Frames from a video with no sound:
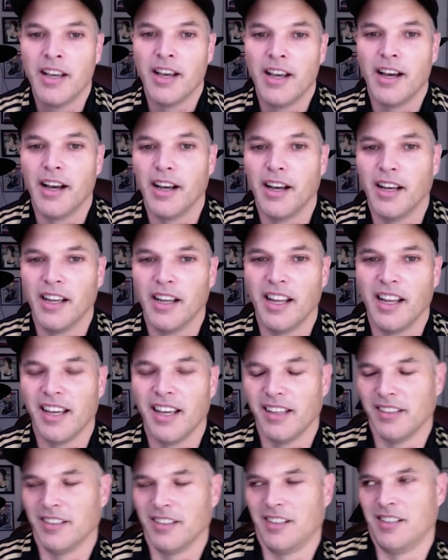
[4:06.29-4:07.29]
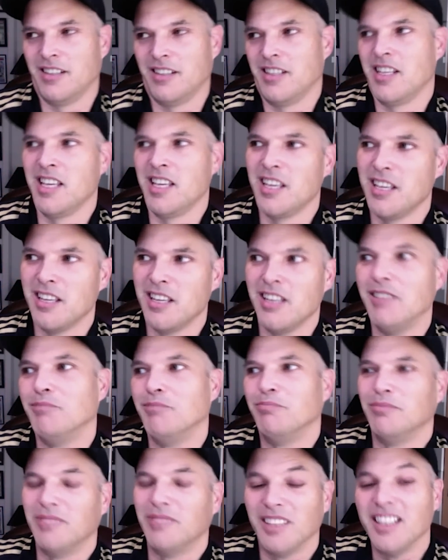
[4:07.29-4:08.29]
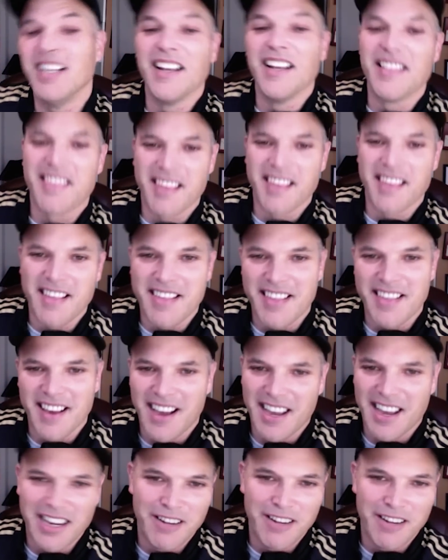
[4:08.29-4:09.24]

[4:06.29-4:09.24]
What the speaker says: And on the DNC side,